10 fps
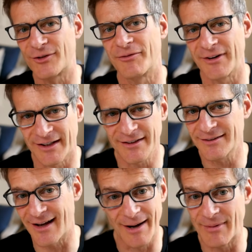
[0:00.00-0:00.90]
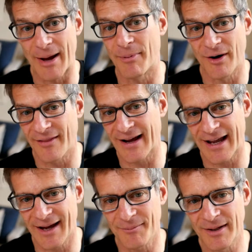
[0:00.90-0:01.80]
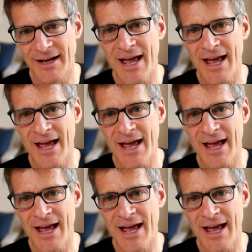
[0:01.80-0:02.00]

your feelings. I'm not part of that camp.